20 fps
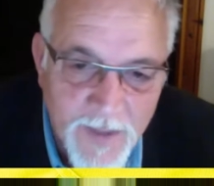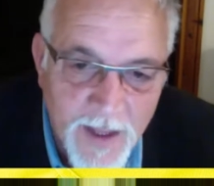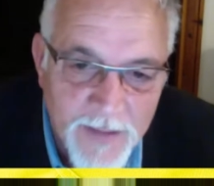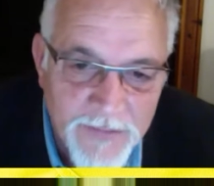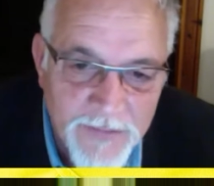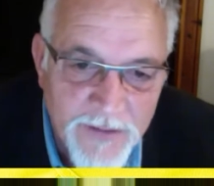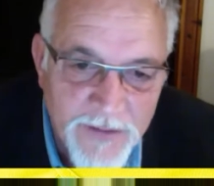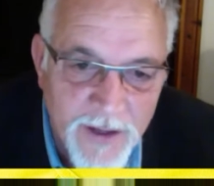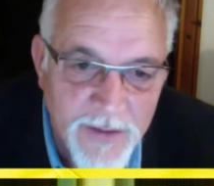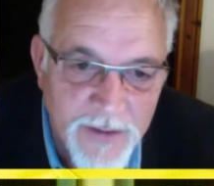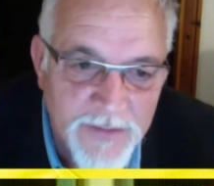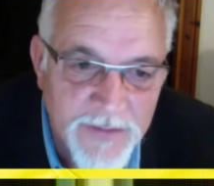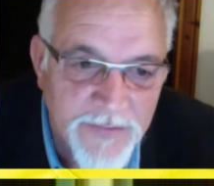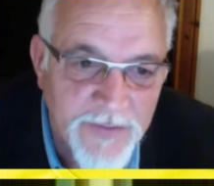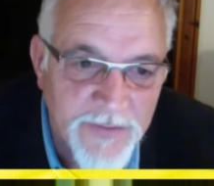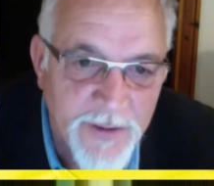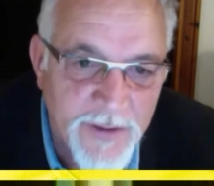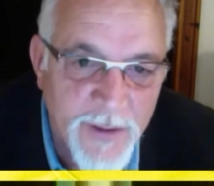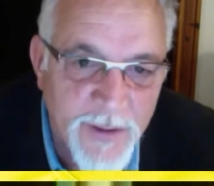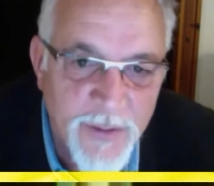So it's
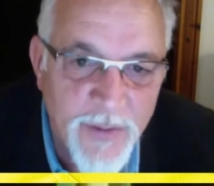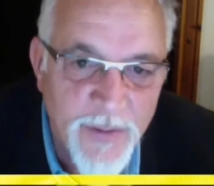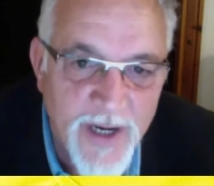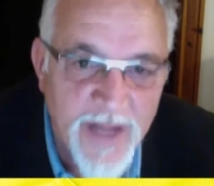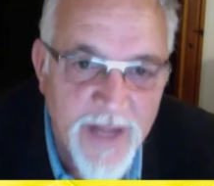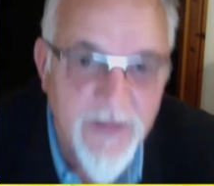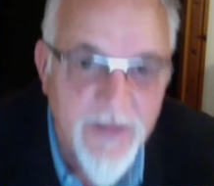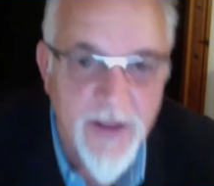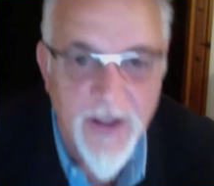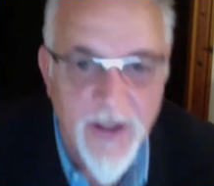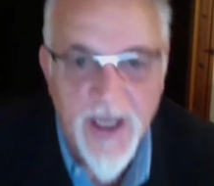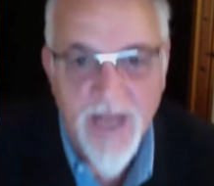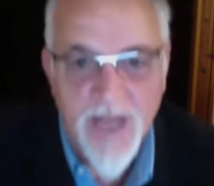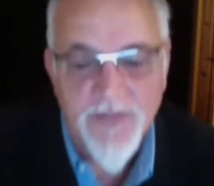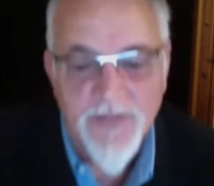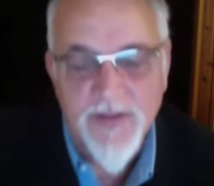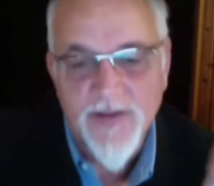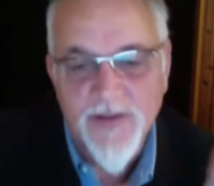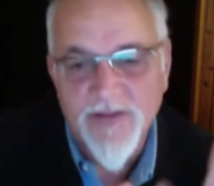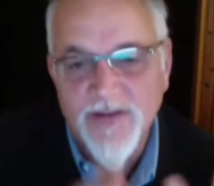very rare that you get
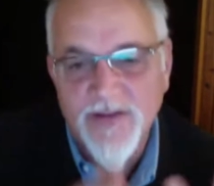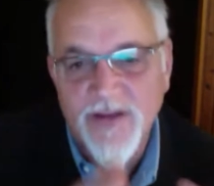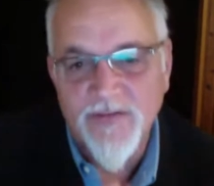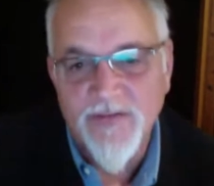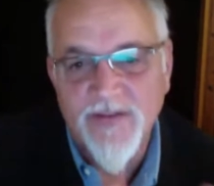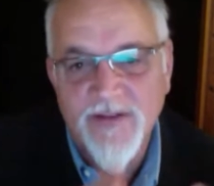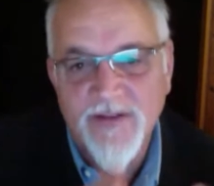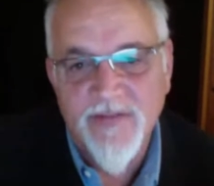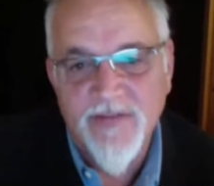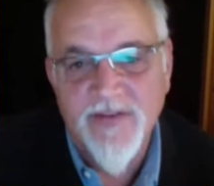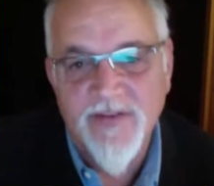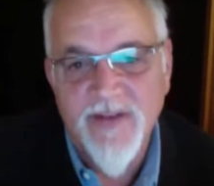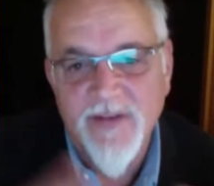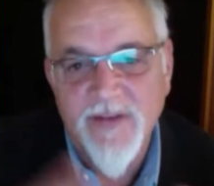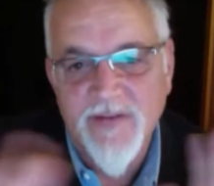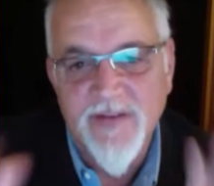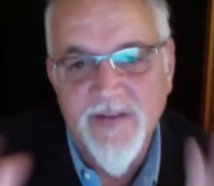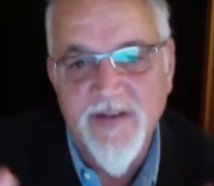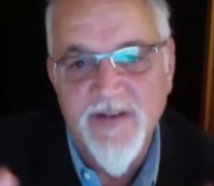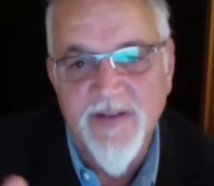the 777,
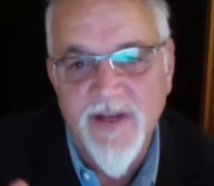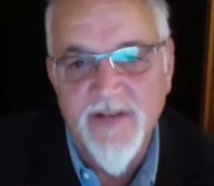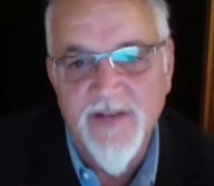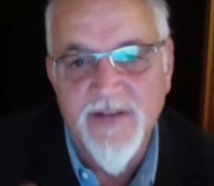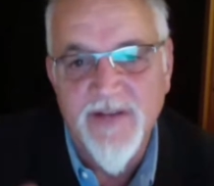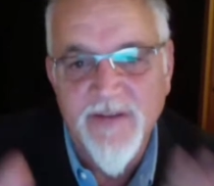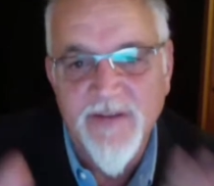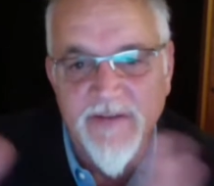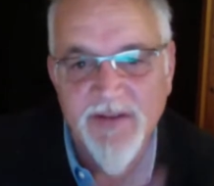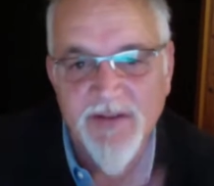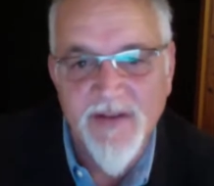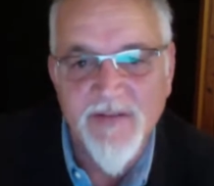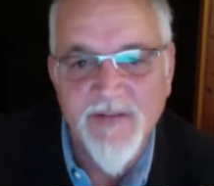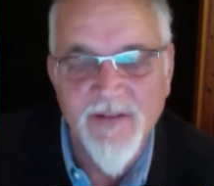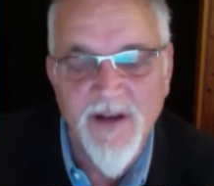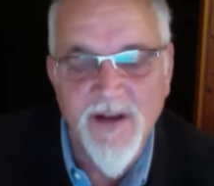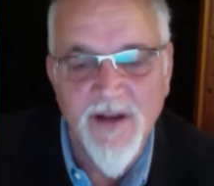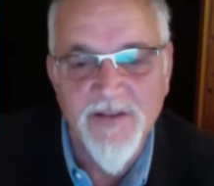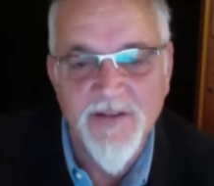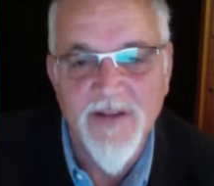787,
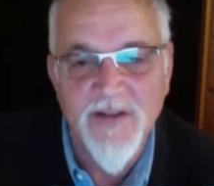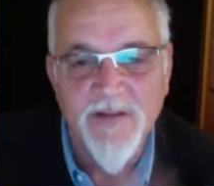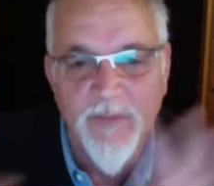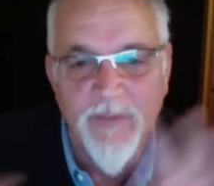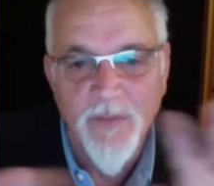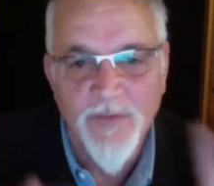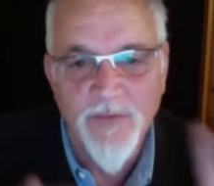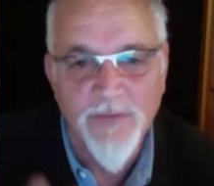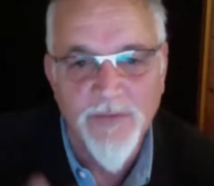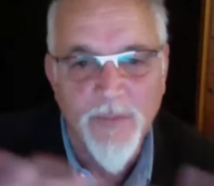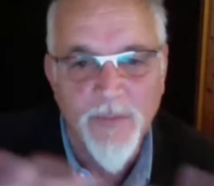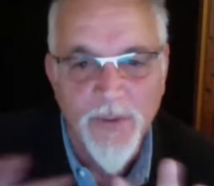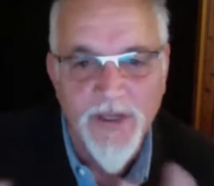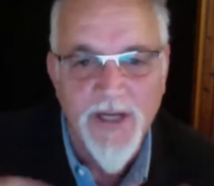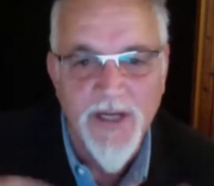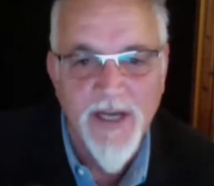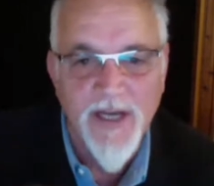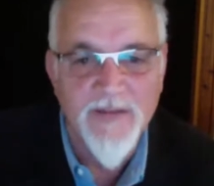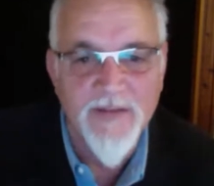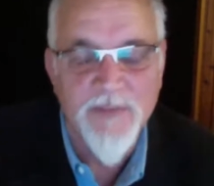797 with 40
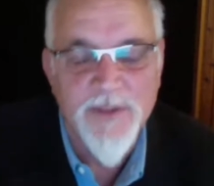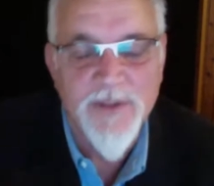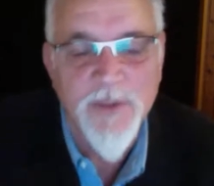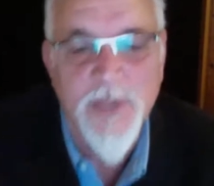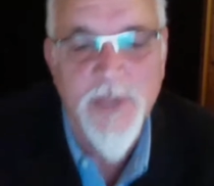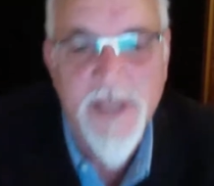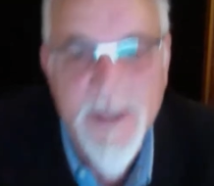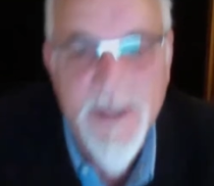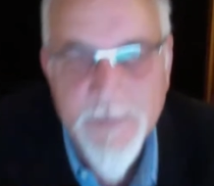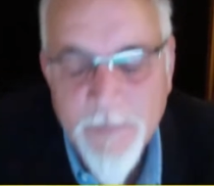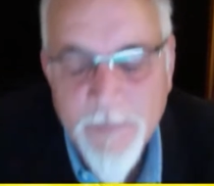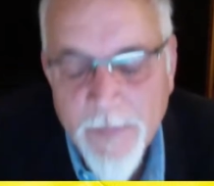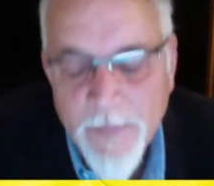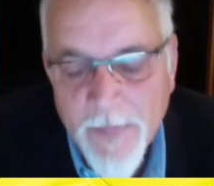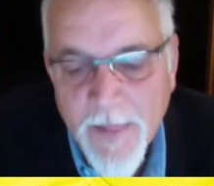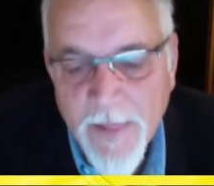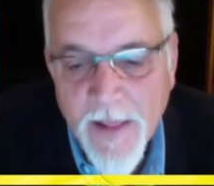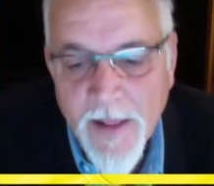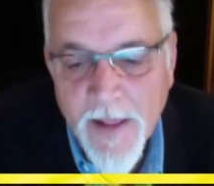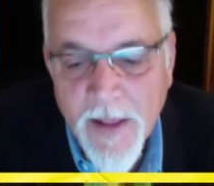days between.
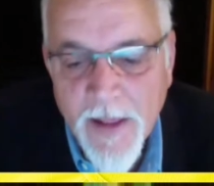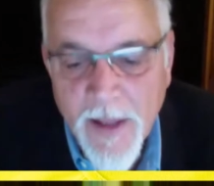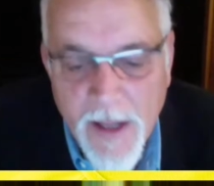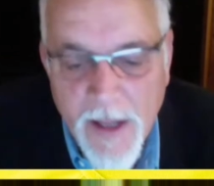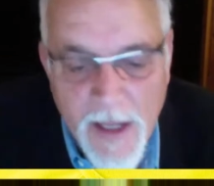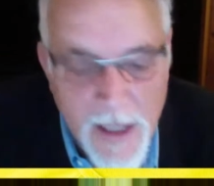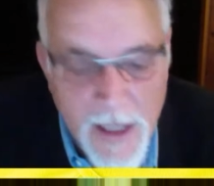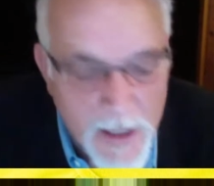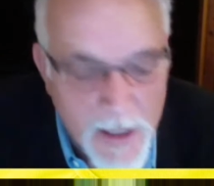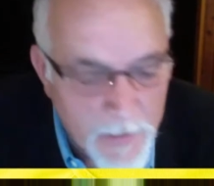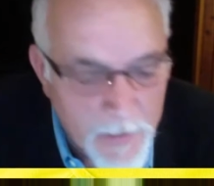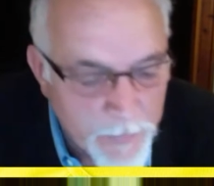So